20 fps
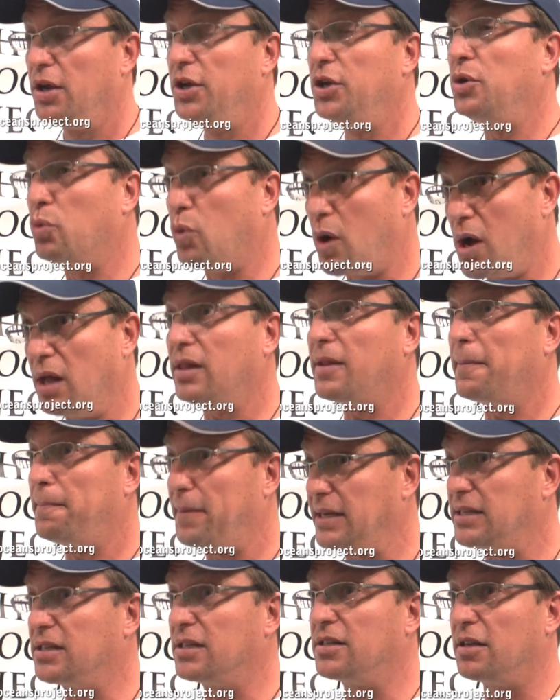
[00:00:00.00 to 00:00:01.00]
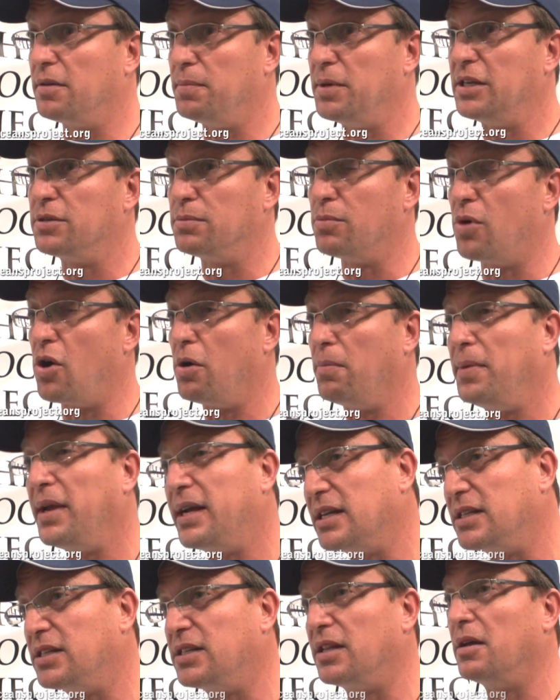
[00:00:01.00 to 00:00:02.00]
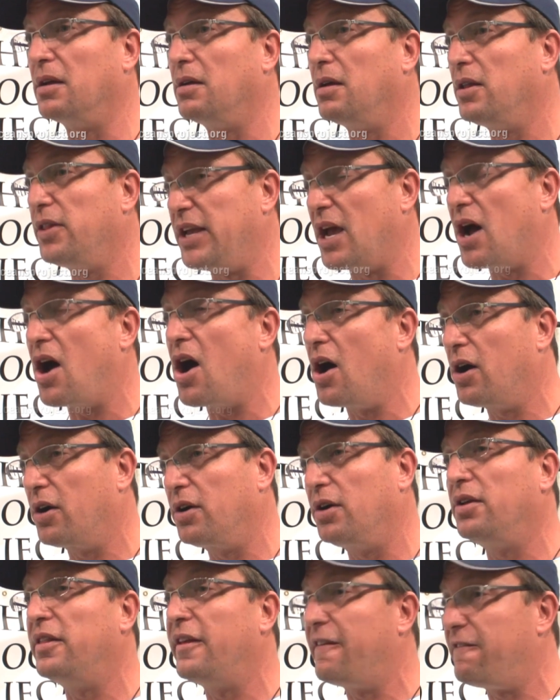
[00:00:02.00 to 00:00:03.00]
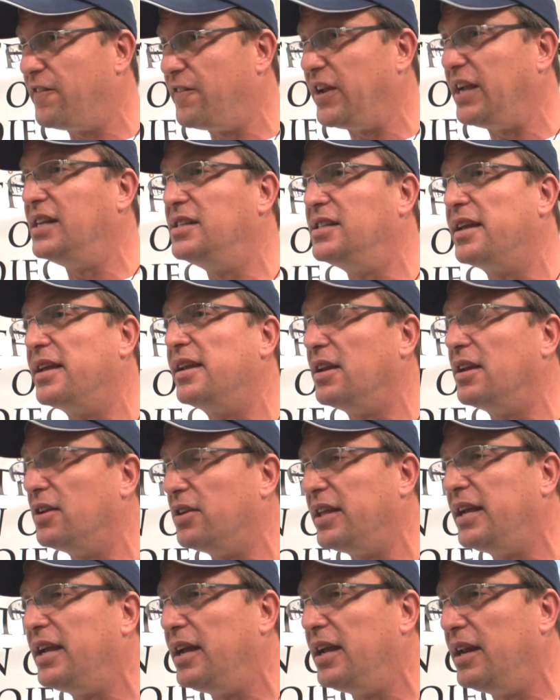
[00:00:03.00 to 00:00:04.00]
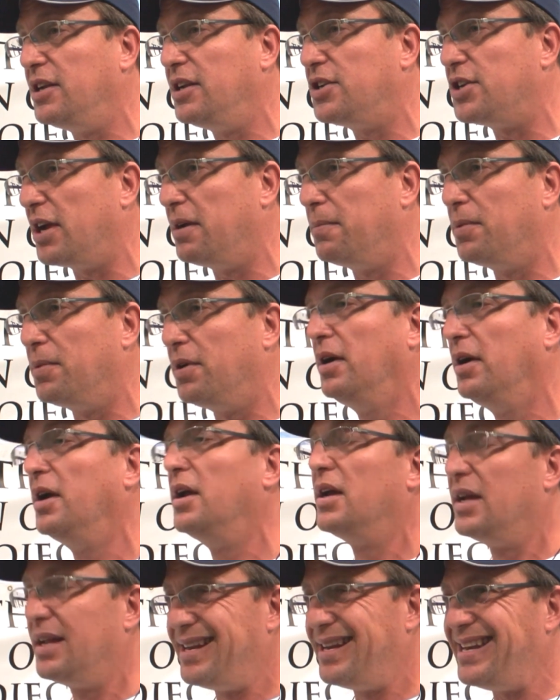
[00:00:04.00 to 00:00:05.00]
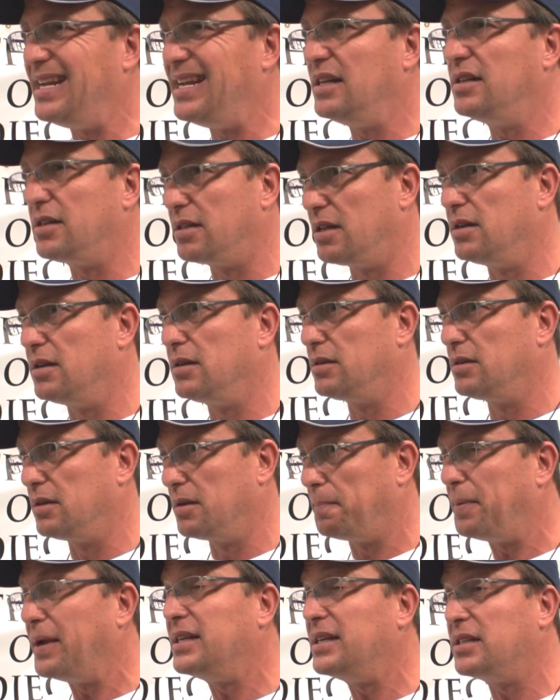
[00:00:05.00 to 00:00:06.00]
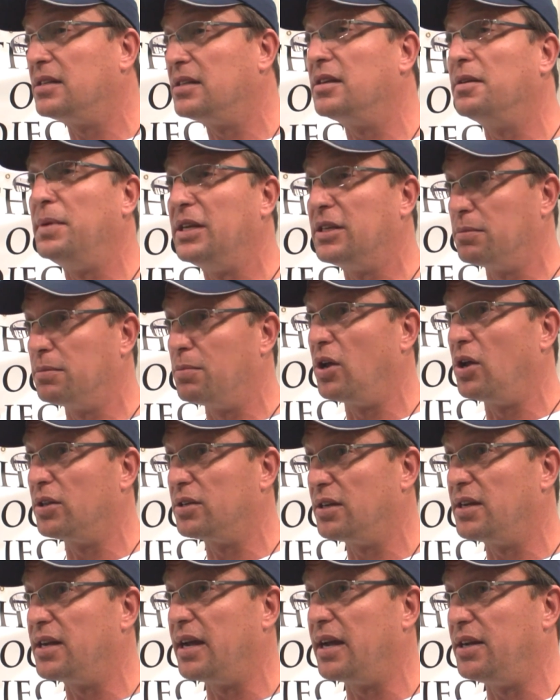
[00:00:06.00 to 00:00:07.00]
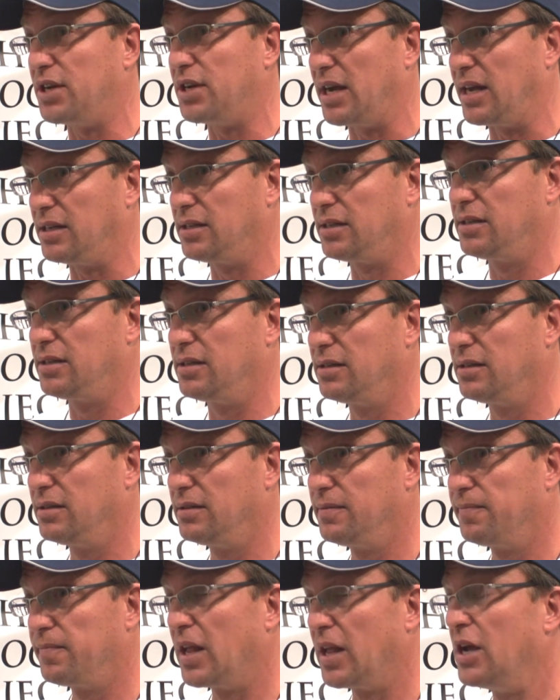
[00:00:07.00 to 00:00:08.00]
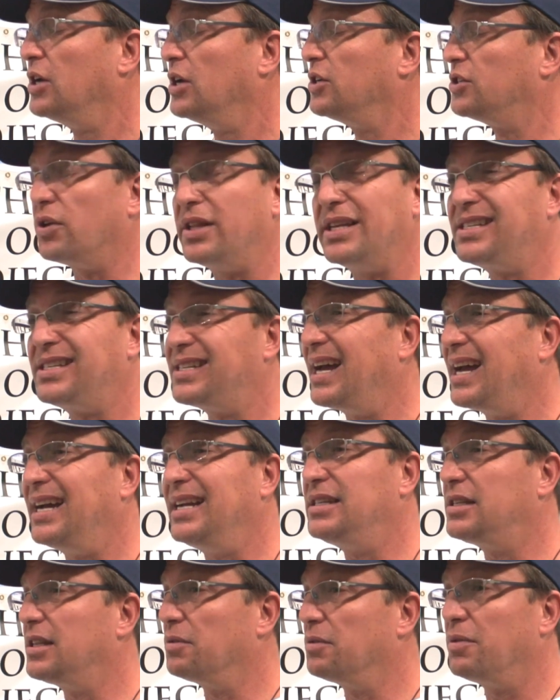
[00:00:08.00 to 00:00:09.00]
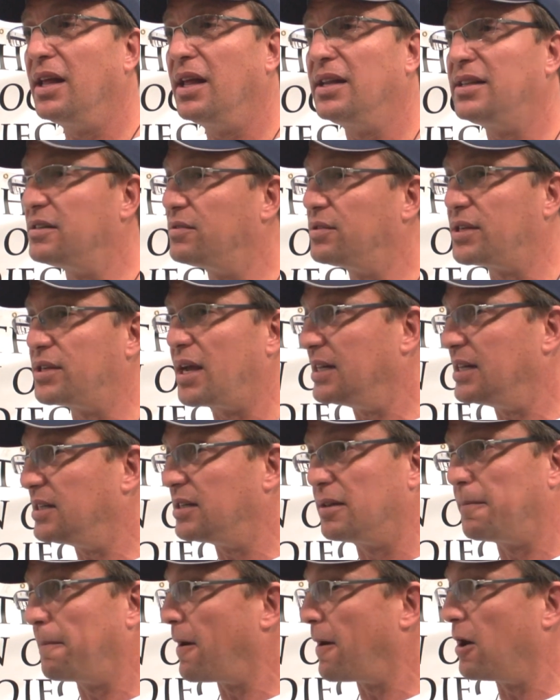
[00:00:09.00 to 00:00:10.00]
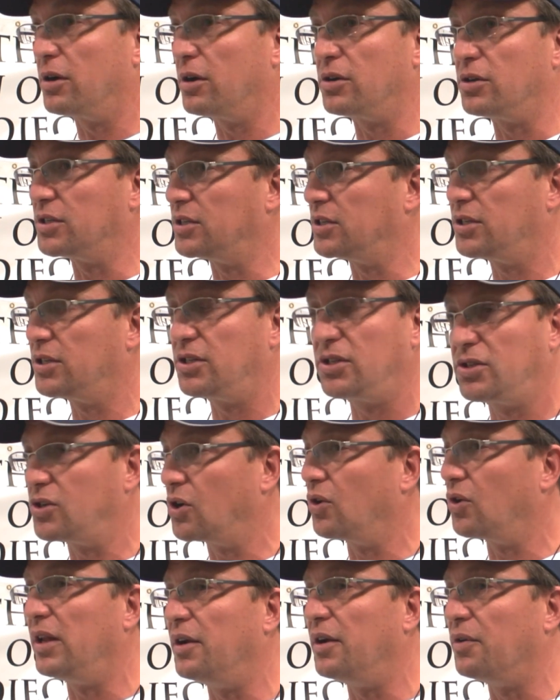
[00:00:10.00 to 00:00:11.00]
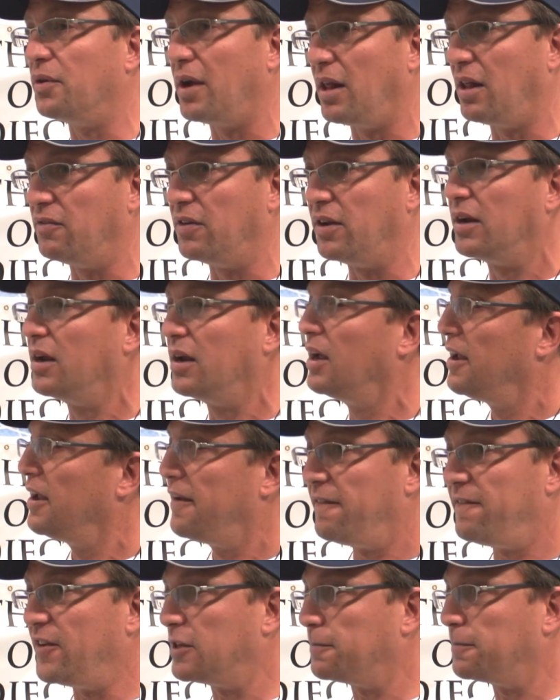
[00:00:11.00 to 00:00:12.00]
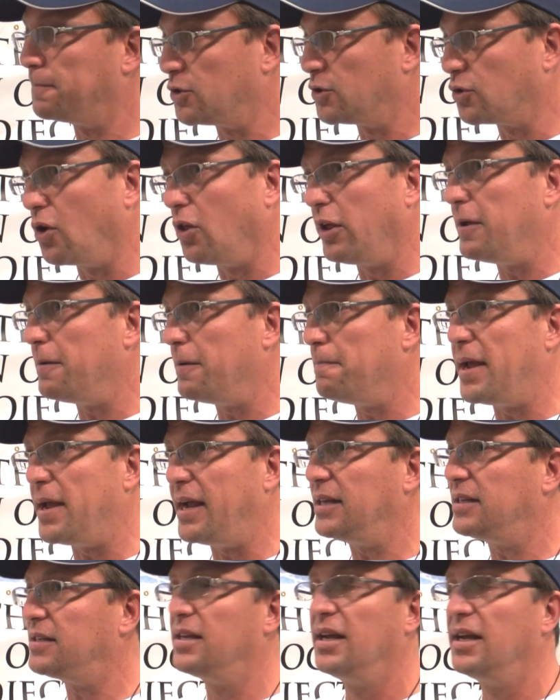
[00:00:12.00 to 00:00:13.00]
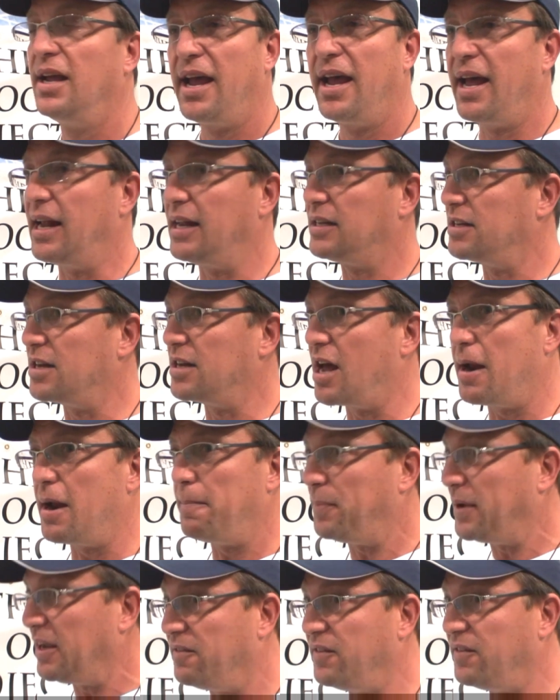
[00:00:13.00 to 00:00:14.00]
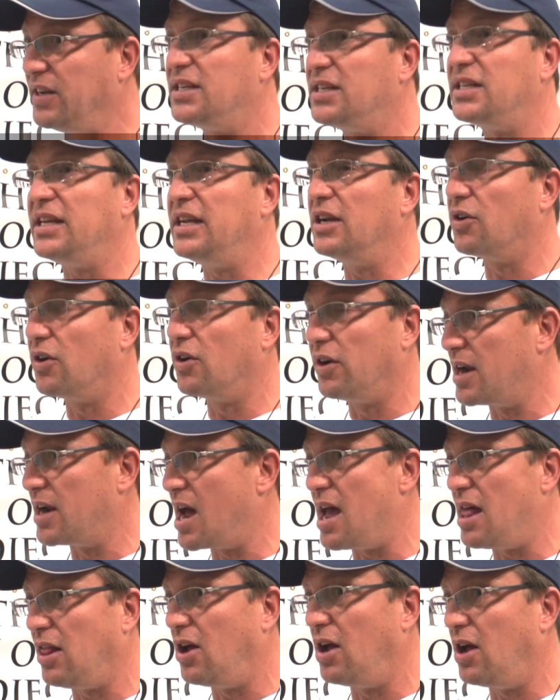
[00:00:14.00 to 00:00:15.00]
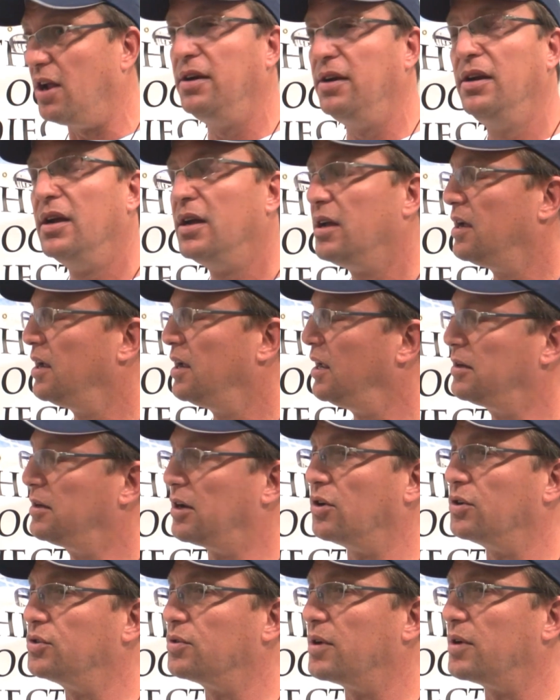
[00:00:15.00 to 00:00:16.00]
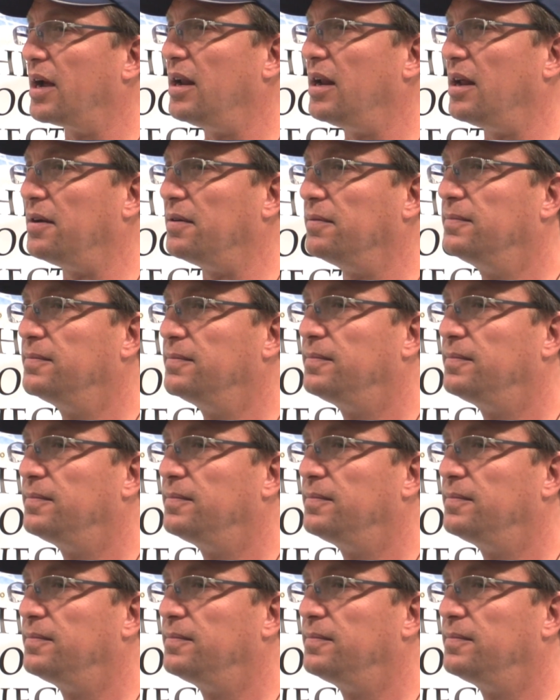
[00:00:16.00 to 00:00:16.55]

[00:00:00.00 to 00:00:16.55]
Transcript: You want the pieces to be small because the, the auger that feeds it into the heating chamber needs the pieces to be small to digest. Yes. So the size, the relative size of the particles is totally irrelevant. If it's petroleum based and it's not a PVC or a nylon, it goes right in.